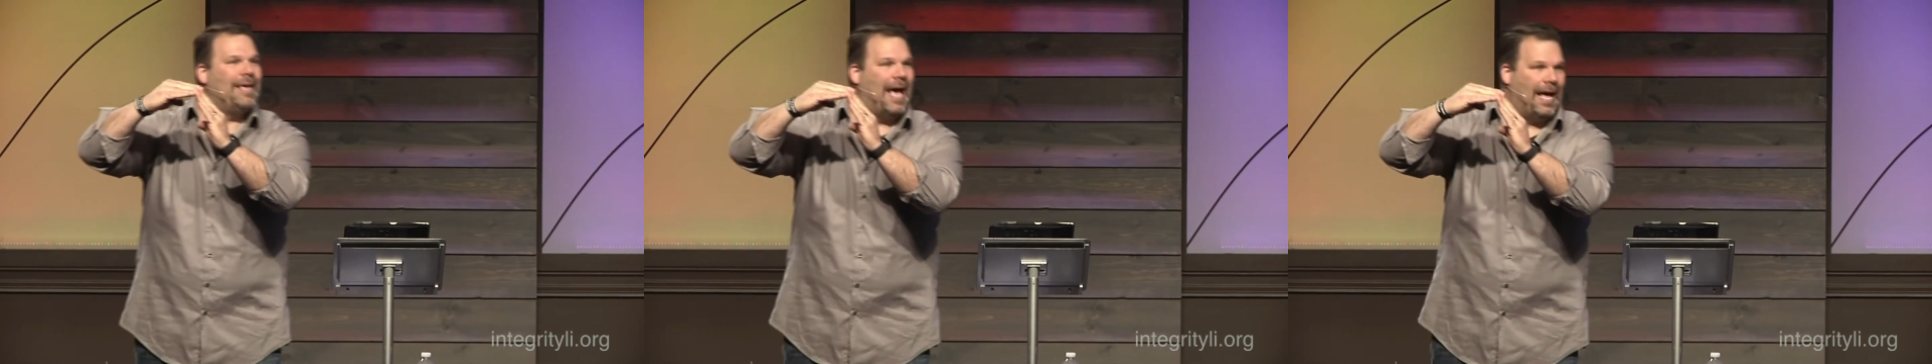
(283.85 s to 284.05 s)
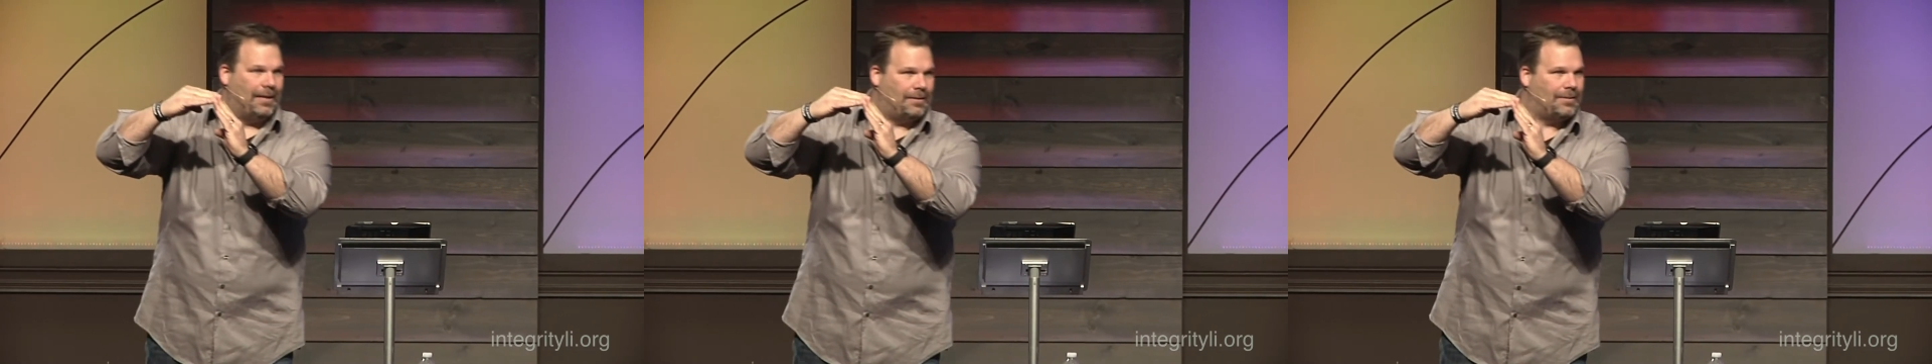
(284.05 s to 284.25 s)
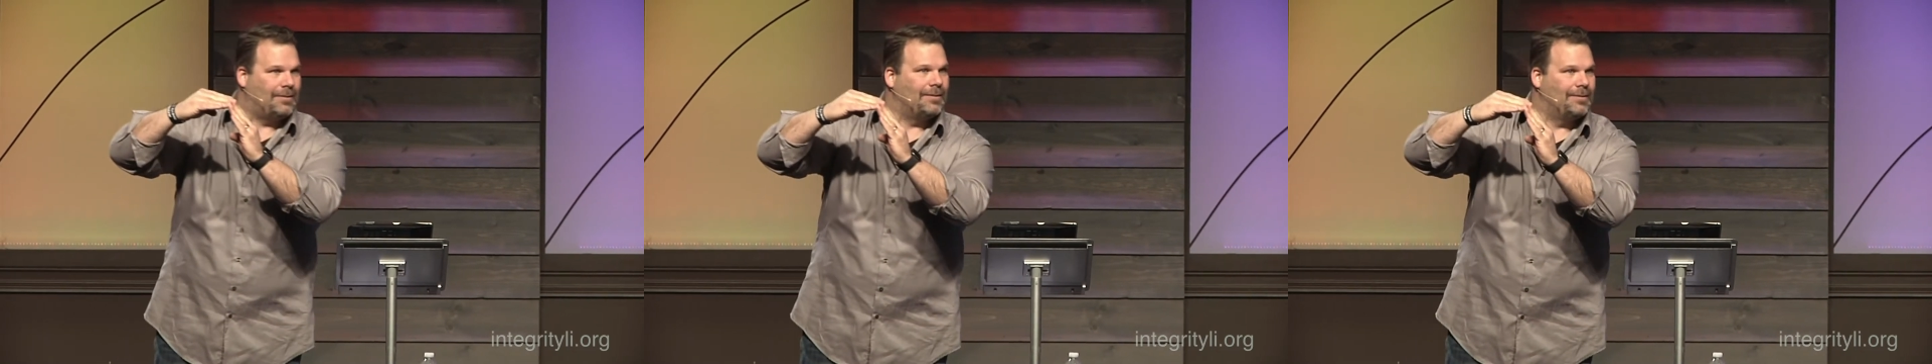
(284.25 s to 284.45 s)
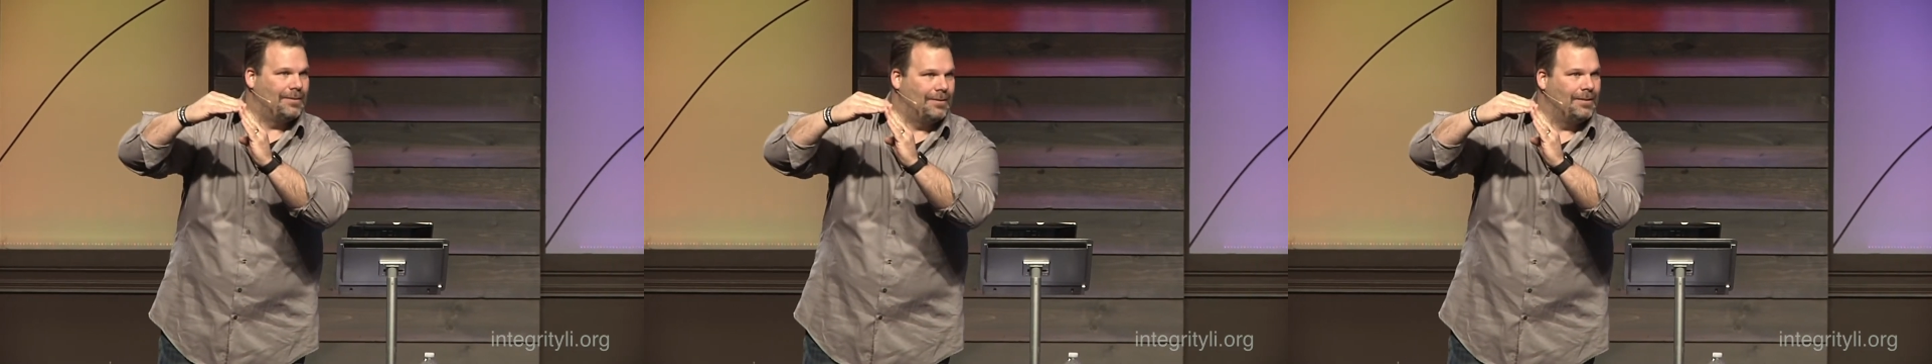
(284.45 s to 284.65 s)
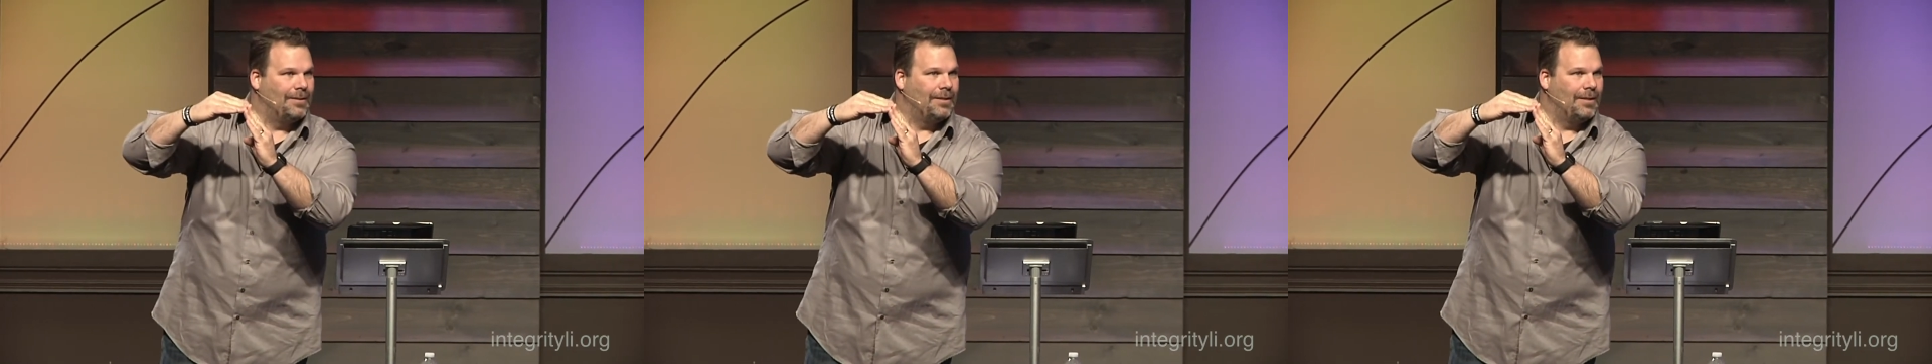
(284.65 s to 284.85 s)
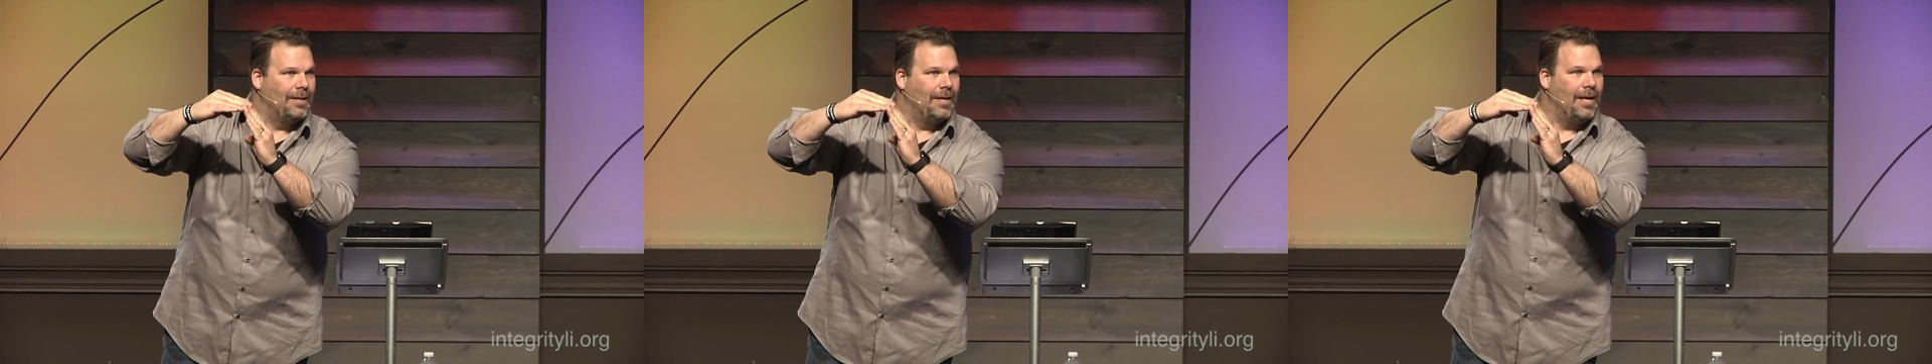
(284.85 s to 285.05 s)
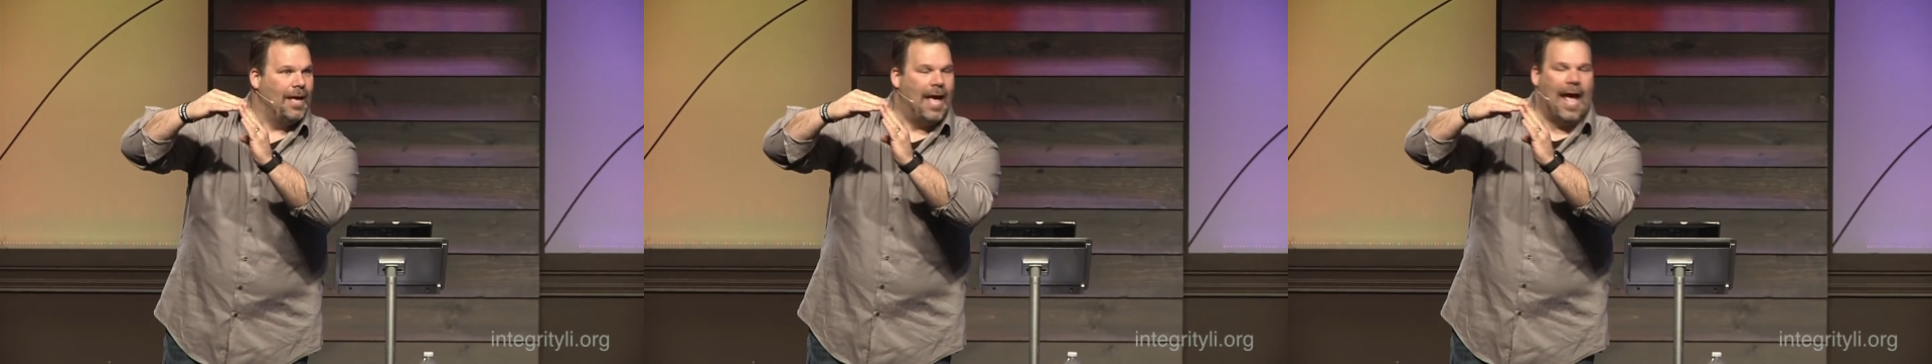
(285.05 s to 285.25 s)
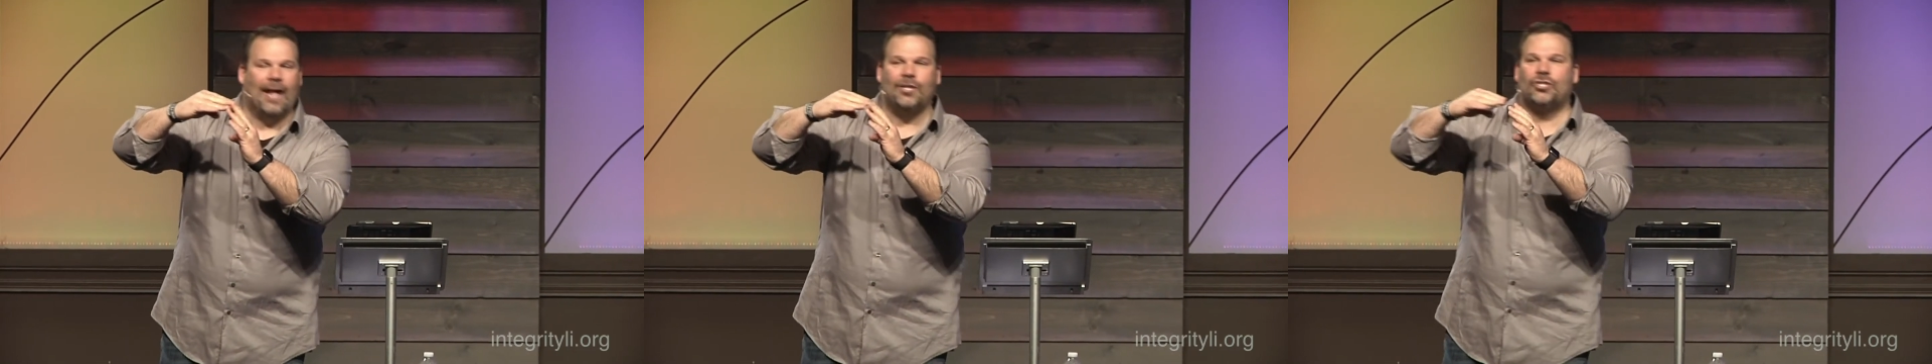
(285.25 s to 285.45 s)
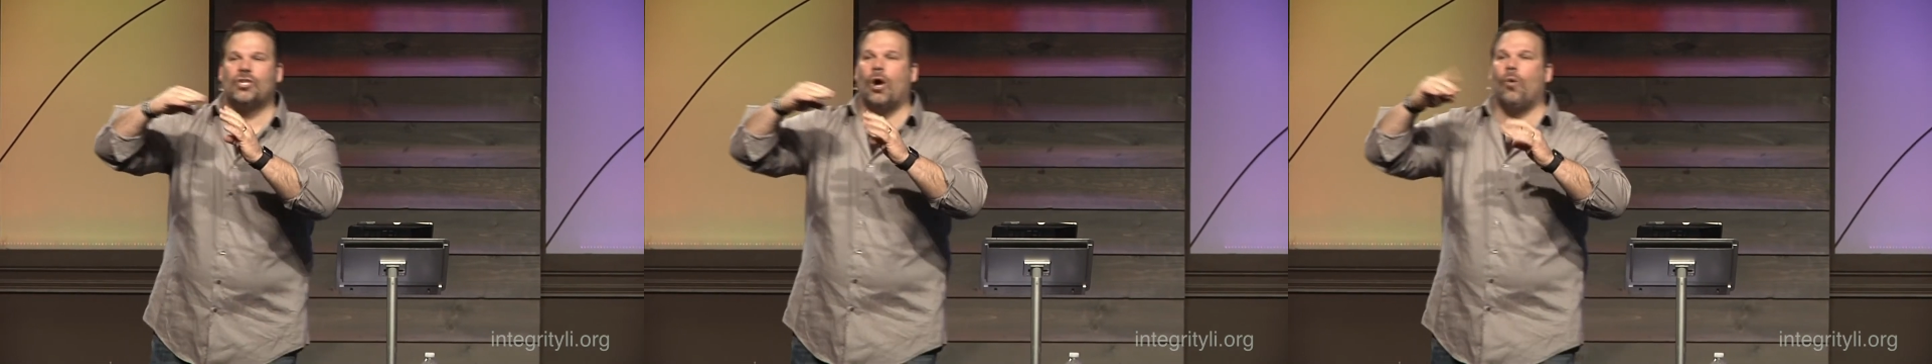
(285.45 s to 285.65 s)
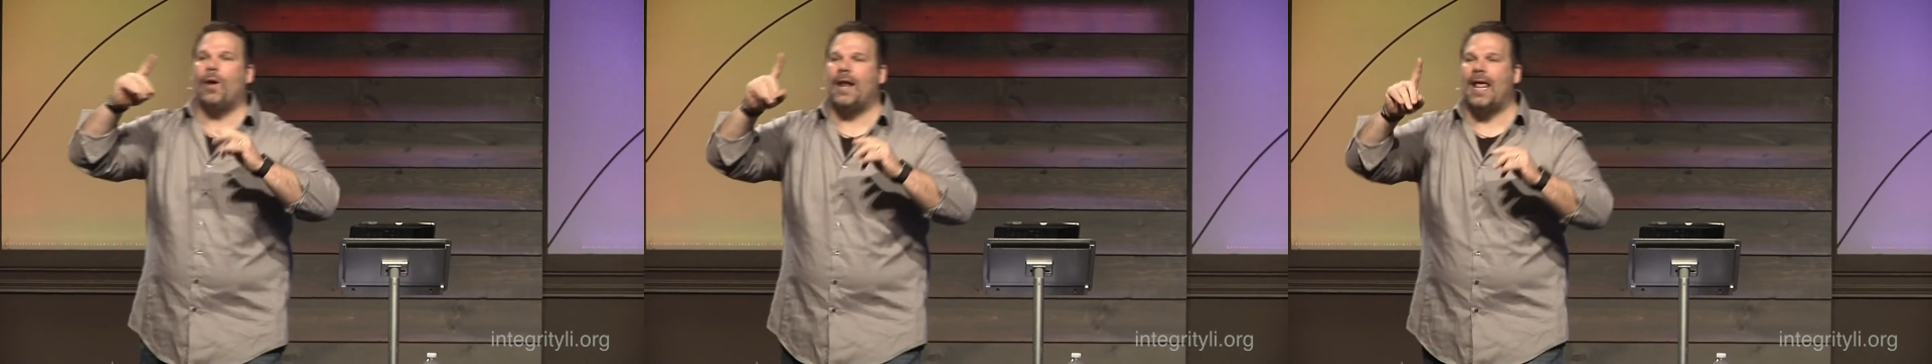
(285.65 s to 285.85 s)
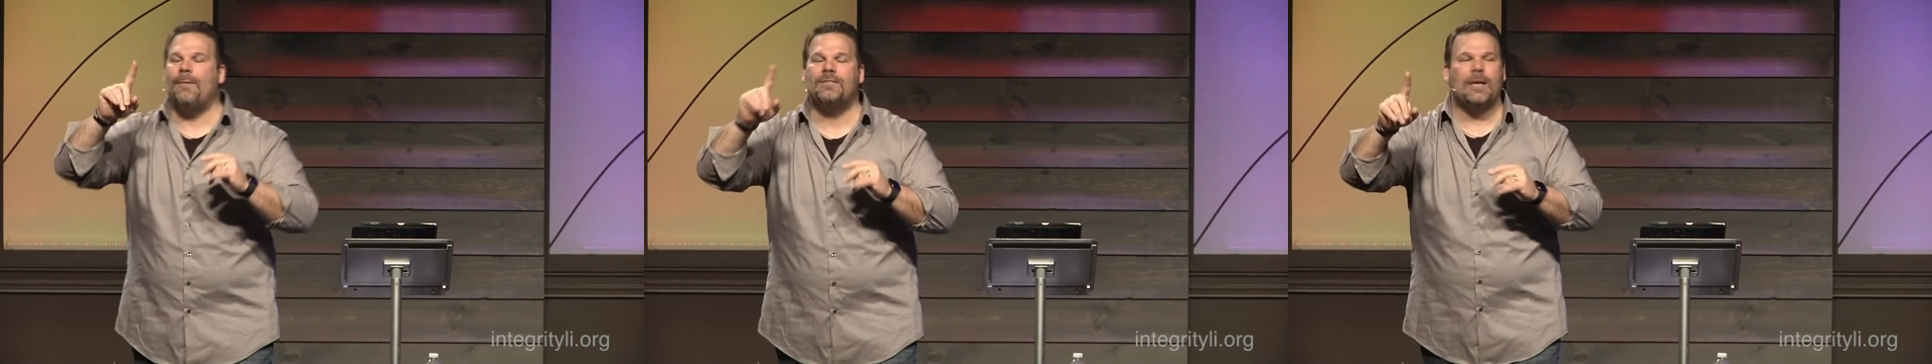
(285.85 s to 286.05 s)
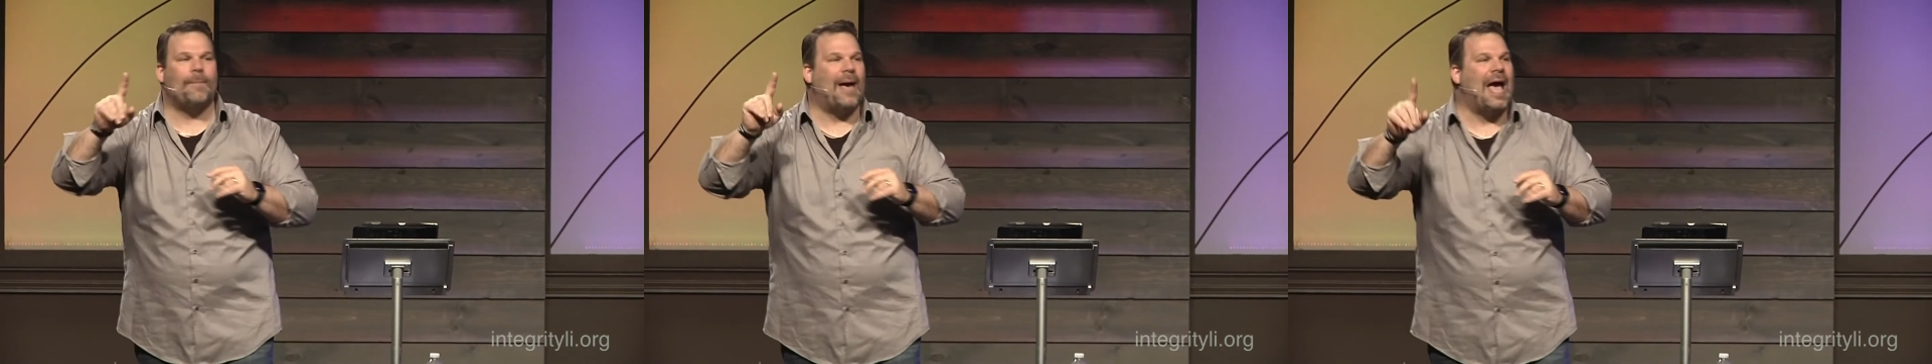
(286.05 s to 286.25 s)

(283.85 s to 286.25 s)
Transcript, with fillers: yet. And so, what ends up